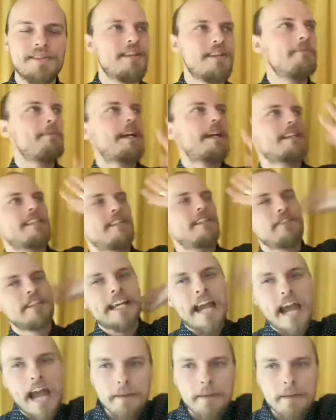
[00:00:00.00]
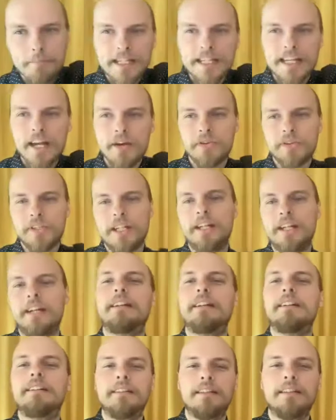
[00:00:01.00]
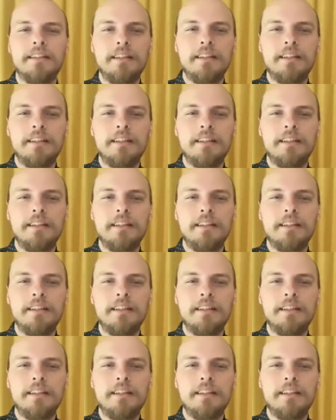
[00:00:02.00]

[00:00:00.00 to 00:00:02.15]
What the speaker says: some activity happening out there.